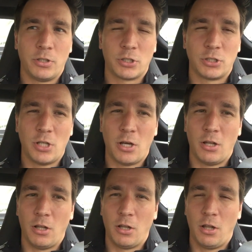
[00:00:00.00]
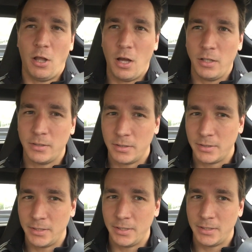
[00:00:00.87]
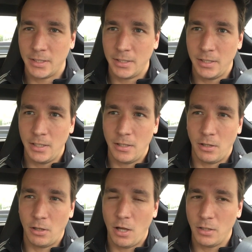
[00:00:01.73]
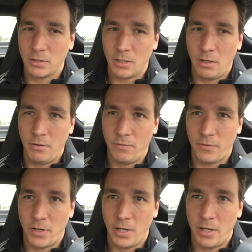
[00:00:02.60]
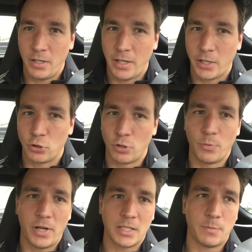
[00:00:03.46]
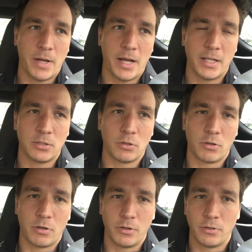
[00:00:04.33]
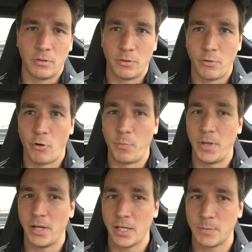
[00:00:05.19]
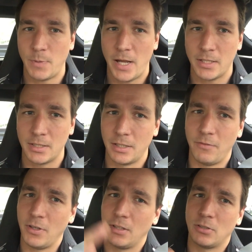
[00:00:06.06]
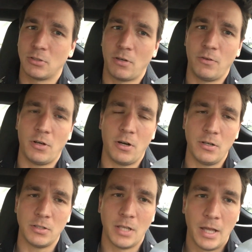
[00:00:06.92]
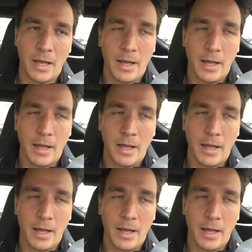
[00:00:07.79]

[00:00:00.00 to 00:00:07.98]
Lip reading: There's not a lot, statistically, a lot of like German expats or European expats living in Discovery Gardens.